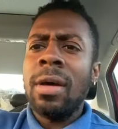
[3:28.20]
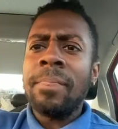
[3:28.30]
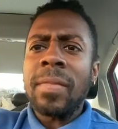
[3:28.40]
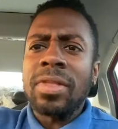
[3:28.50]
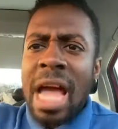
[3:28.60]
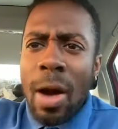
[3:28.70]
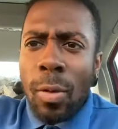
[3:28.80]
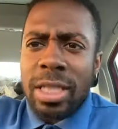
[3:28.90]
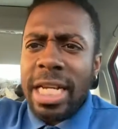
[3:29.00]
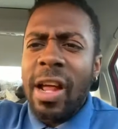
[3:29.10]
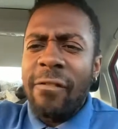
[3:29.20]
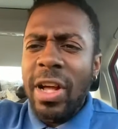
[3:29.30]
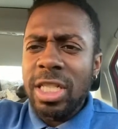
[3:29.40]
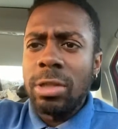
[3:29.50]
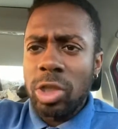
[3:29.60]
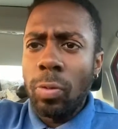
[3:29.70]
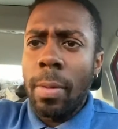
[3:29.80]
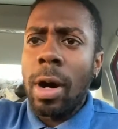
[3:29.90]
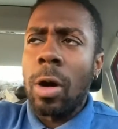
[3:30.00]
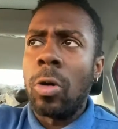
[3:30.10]
That was a defensive Super
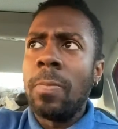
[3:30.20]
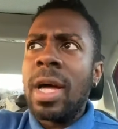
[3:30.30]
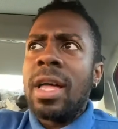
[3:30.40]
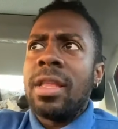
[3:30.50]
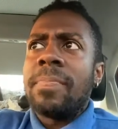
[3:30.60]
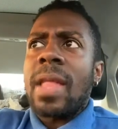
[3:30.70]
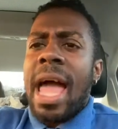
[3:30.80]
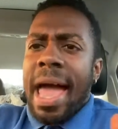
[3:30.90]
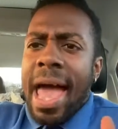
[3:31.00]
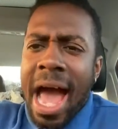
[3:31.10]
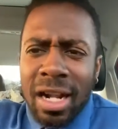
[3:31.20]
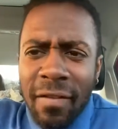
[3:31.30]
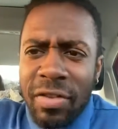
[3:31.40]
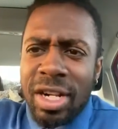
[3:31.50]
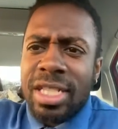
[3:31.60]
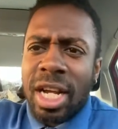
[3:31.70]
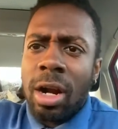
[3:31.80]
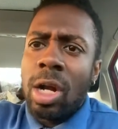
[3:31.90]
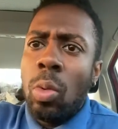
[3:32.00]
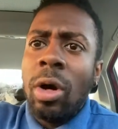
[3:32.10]
Bowl. Adam
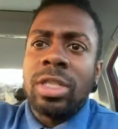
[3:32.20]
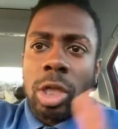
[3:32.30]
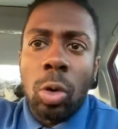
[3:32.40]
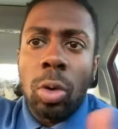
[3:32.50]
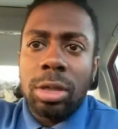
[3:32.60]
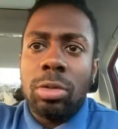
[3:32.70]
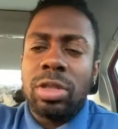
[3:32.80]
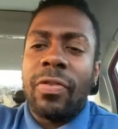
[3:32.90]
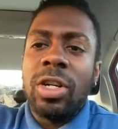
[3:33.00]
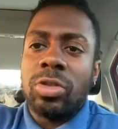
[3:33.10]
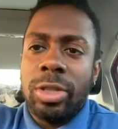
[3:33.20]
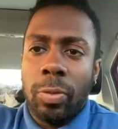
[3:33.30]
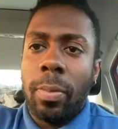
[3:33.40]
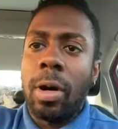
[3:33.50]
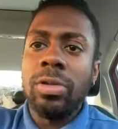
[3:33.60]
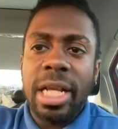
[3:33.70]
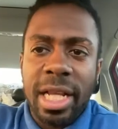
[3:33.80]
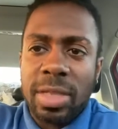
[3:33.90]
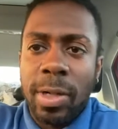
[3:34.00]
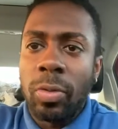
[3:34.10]
Vinatieri won 2 of those first 3 Super Bowls. Like,
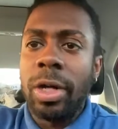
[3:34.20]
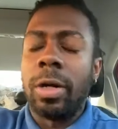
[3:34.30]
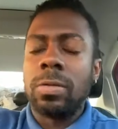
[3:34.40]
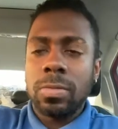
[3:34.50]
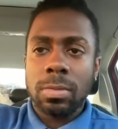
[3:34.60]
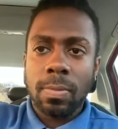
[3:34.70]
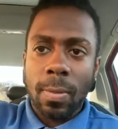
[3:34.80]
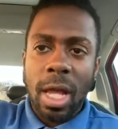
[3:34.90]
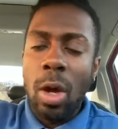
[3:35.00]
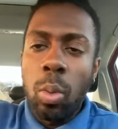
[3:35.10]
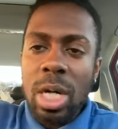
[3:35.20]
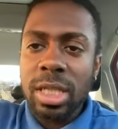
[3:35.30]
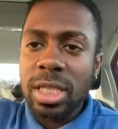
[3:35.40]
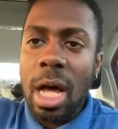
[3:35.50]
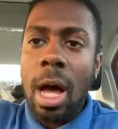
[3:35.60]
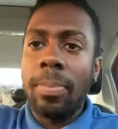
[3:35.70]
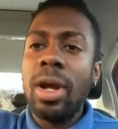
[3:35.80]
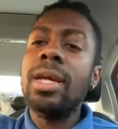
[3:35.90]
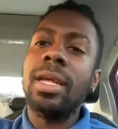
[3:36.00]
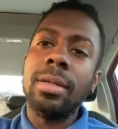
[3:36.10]
let's be real. It wasn't Tom
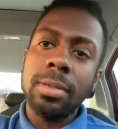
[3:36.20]
Brady.